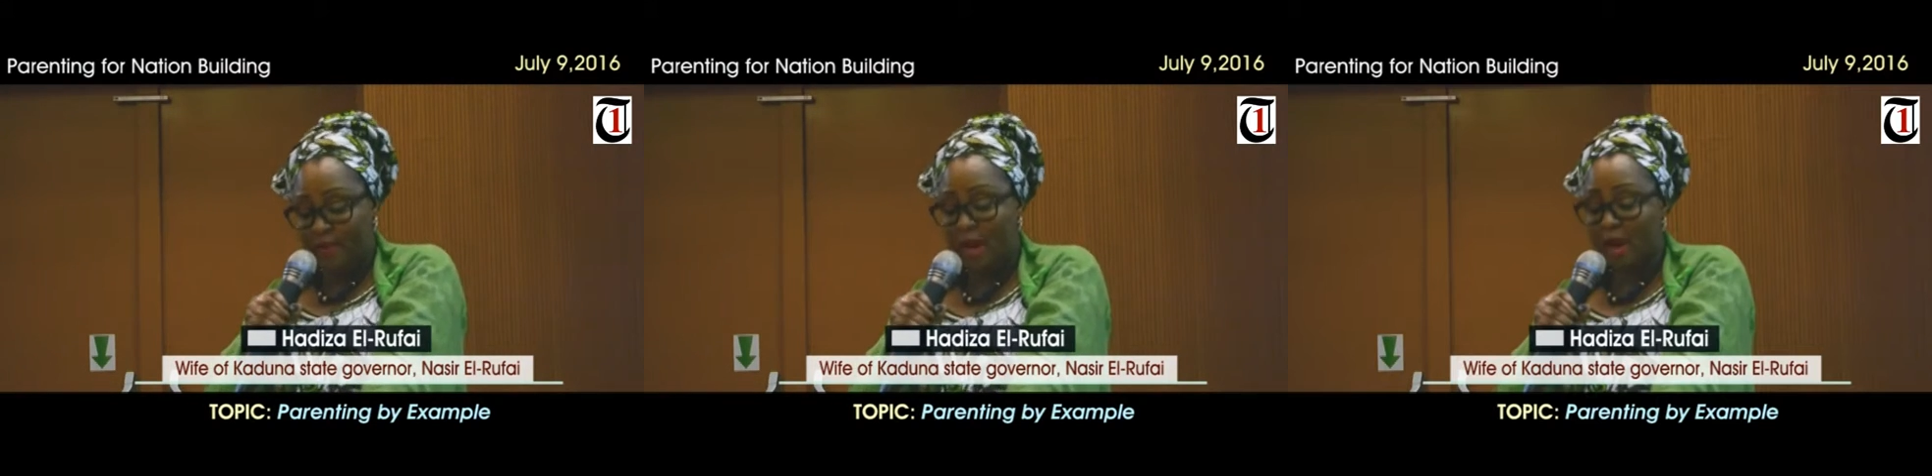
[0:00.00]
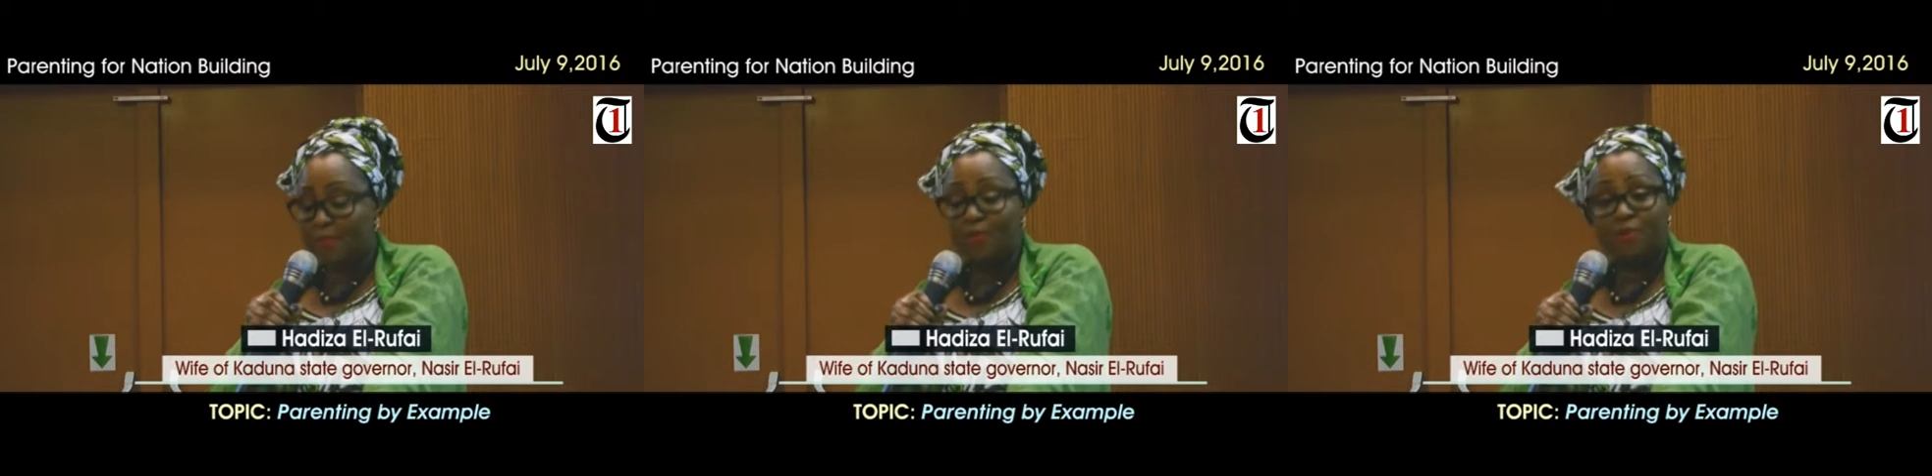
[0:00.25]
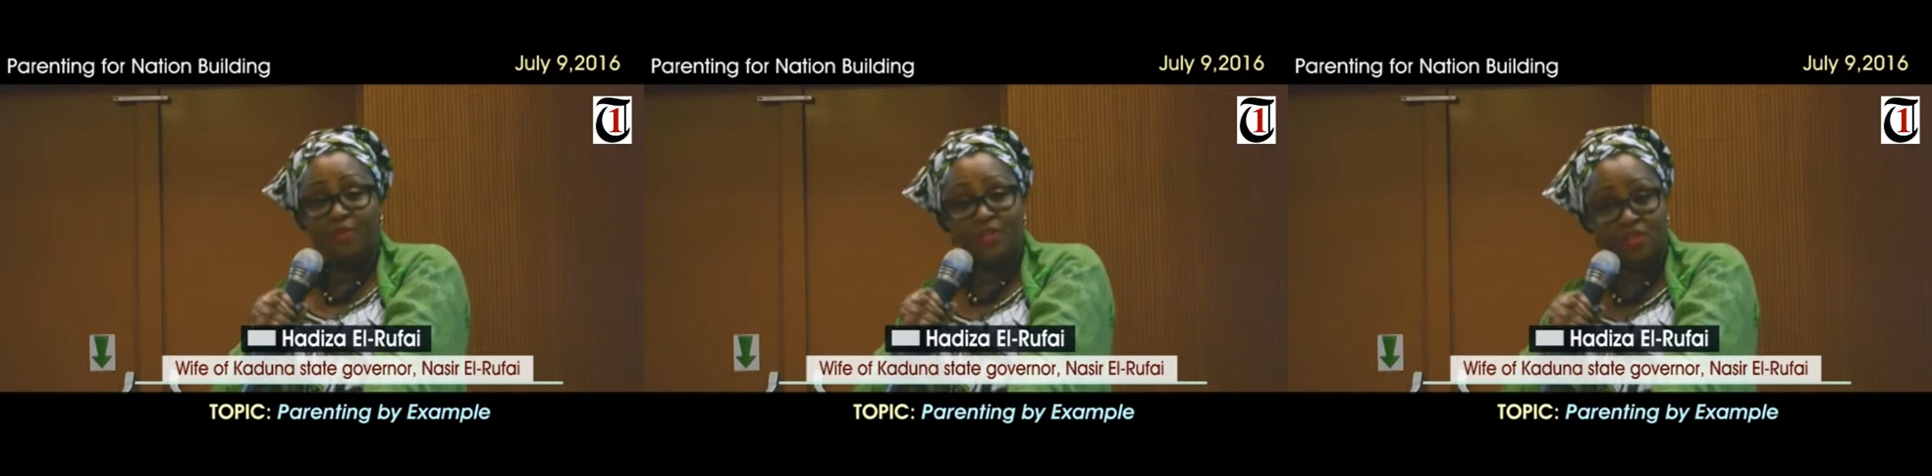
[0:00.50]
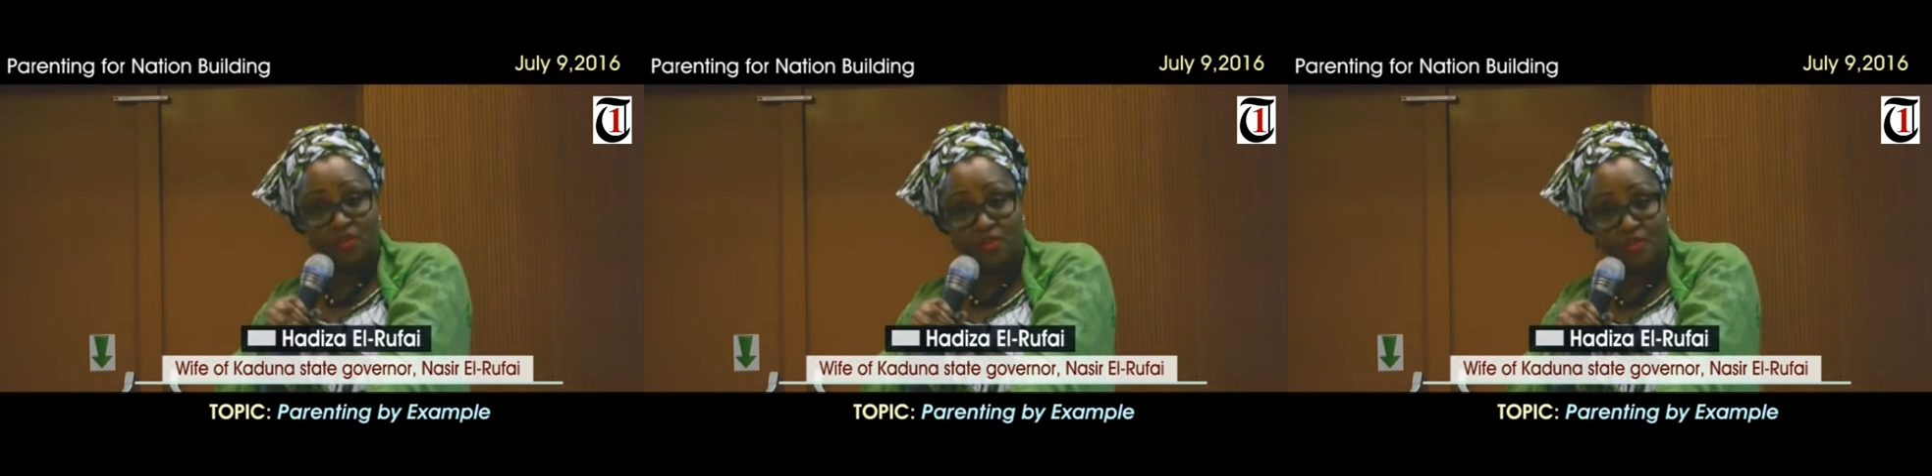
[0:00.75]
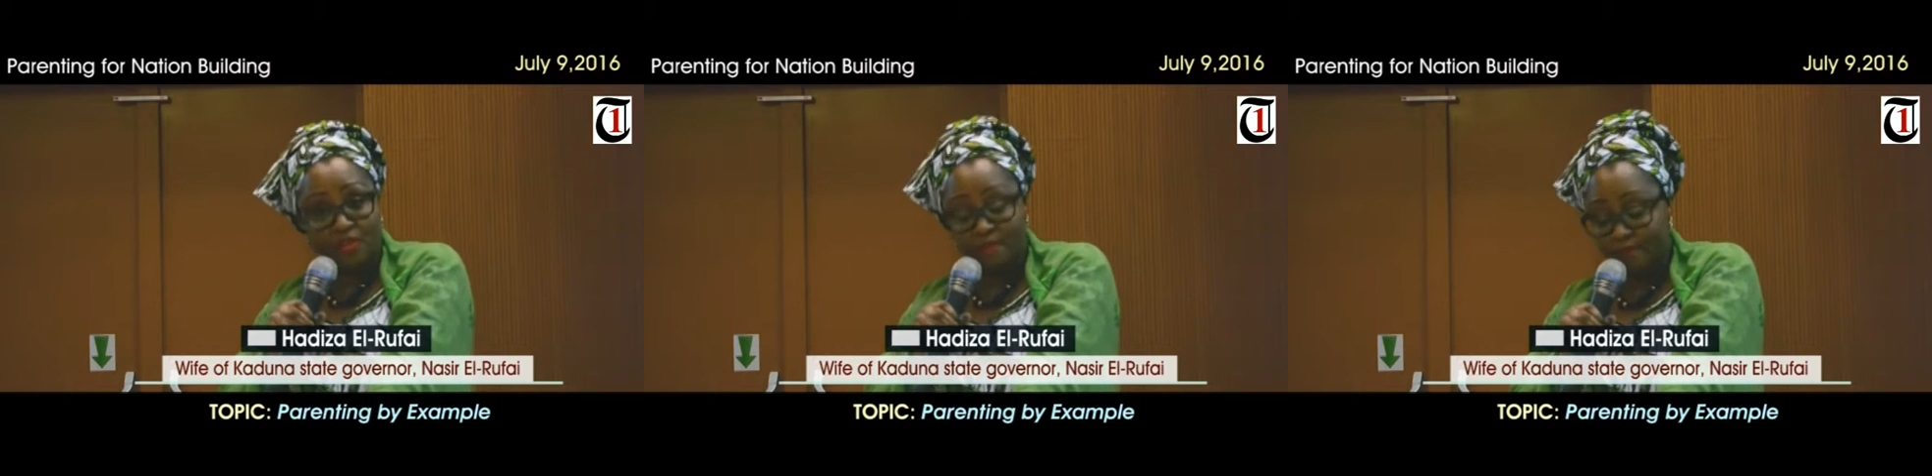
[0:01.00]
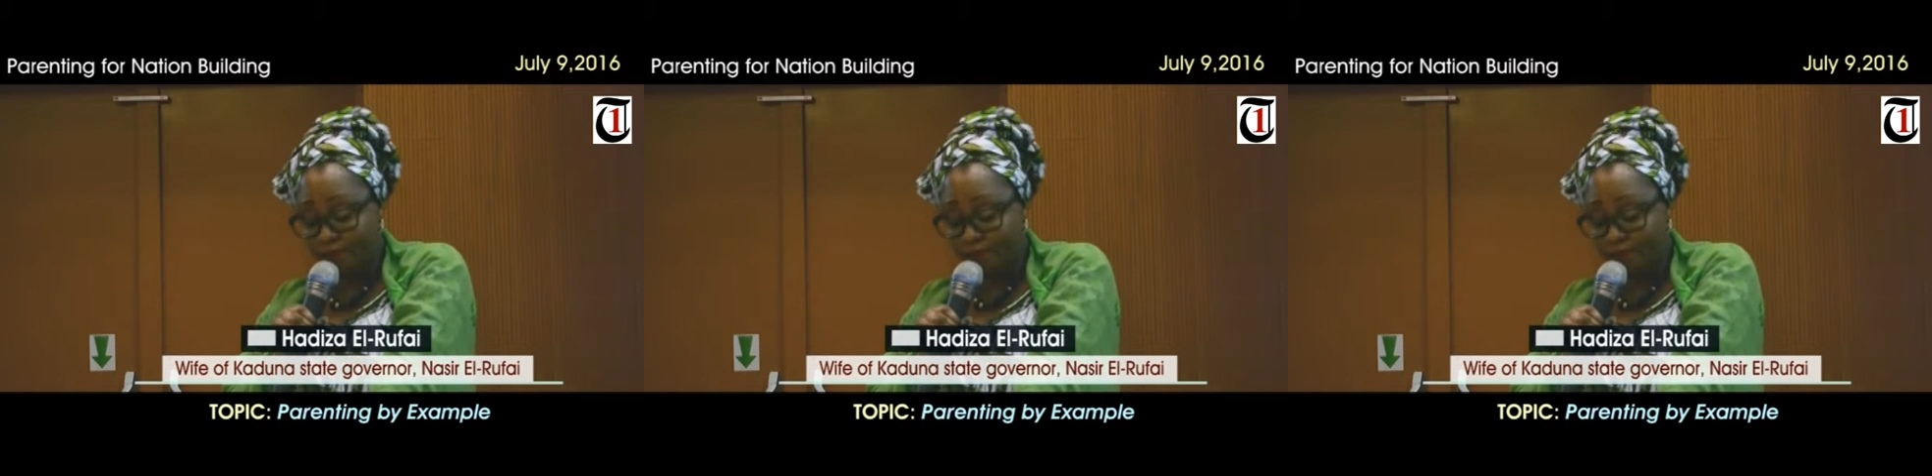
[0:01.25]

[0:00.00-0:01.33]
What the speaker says: are promiscuous,